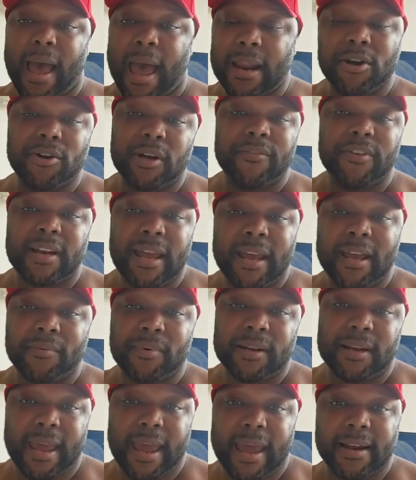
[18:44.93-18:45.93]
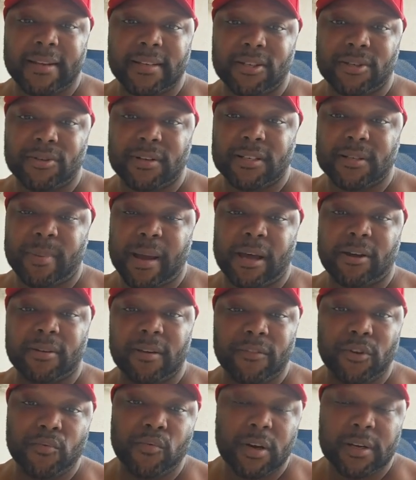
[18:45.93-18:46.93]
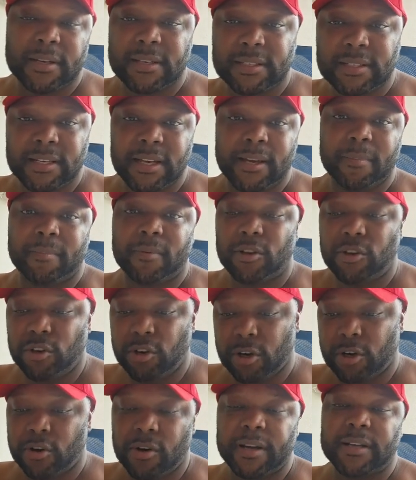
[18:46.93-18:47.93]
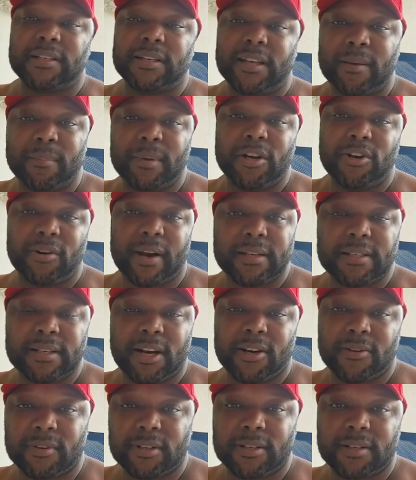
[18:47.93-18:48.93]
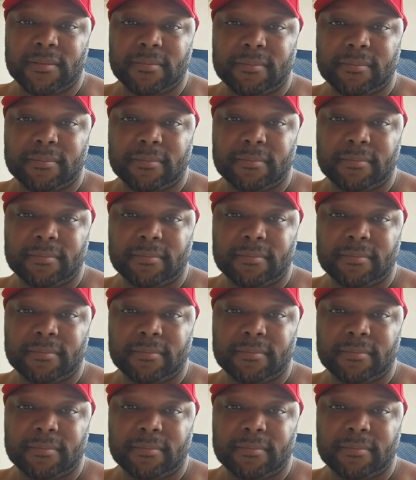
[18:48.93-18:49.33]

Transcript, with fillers: I don't give a damn what the attitude is about. If you want this tip, you're going to give me great service.